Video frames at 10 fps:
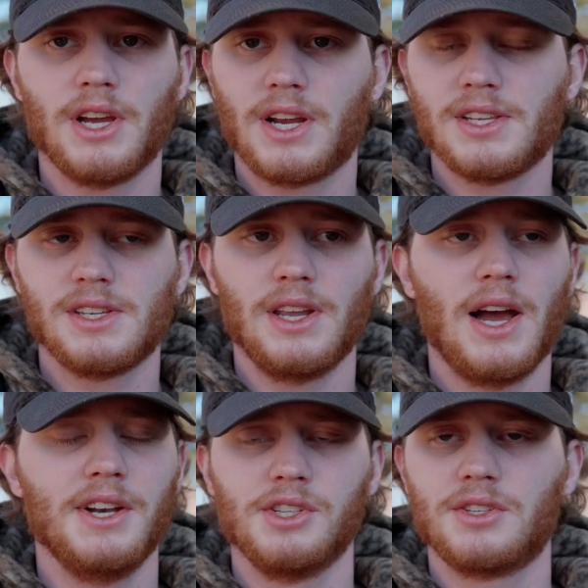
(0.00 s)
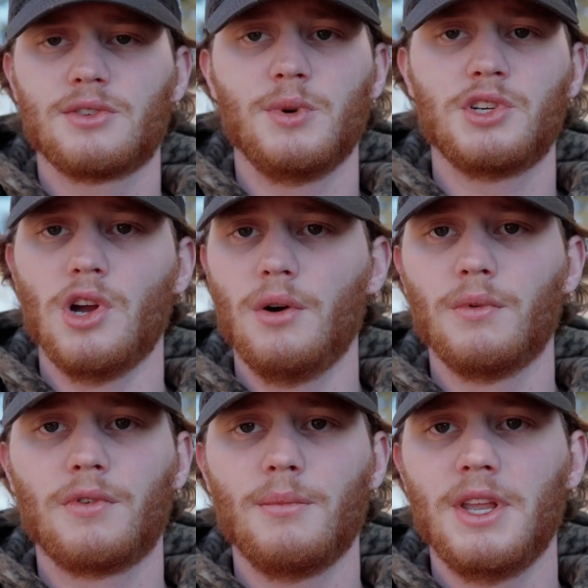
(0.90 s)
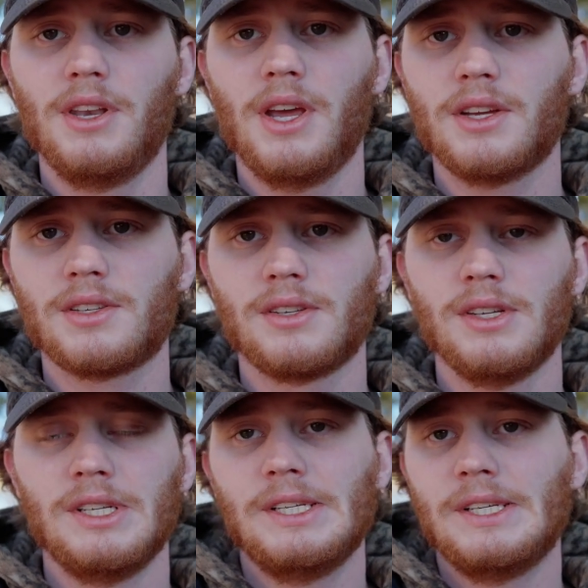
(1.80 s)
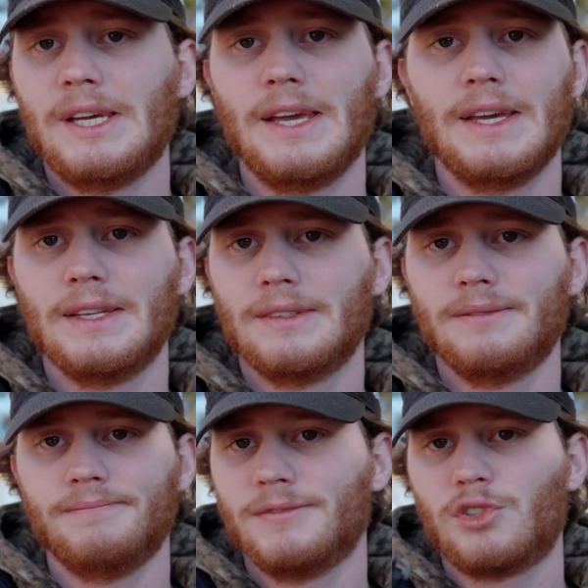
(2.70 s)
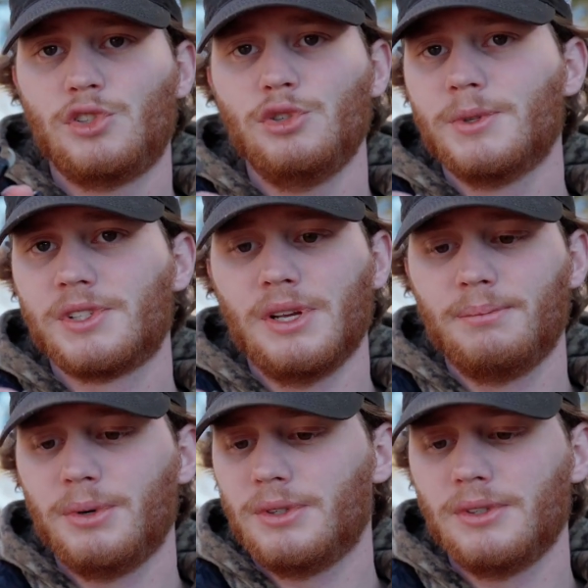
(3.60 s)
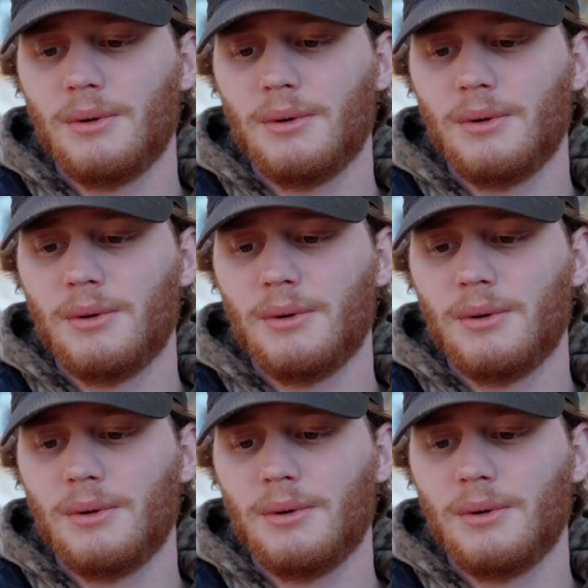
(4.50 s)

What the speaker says: Like I said, I just switched over from index, and super simple.